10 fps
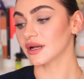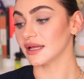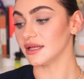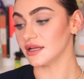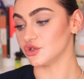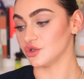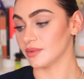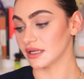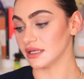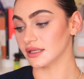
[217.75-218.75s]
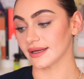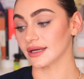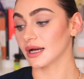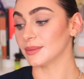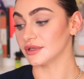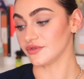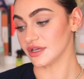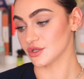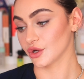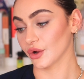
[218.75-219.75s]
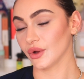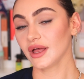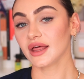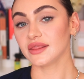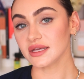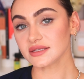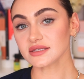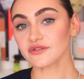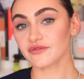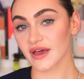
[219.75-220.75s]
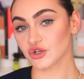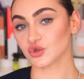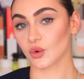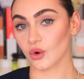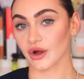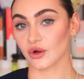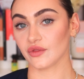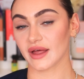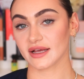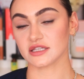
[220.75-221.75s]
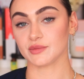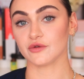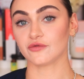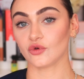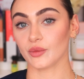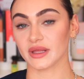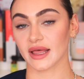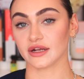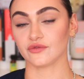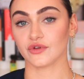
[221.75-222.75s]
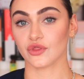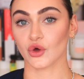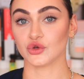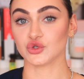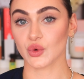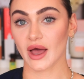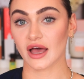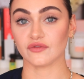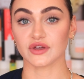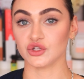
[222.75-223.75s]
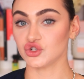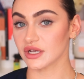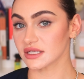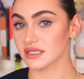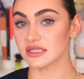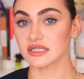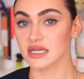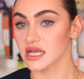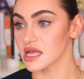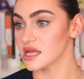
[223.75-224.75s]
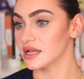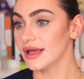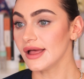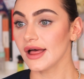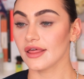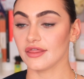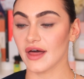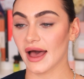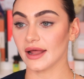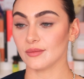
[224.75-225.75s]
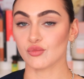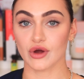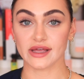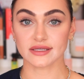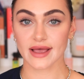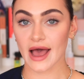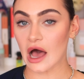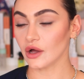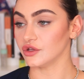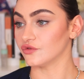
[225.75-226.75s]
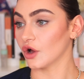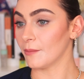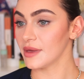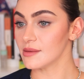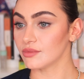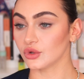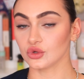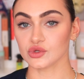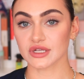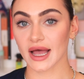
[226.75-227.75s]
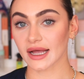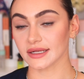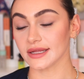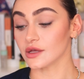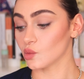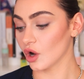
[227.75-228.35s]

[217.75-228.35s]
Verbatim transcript: when I needed you, buddy? Like a couple of years ago. This is a facial oil that has been formulated for those who have congested skin that breaks out, you've got pimples, acne, and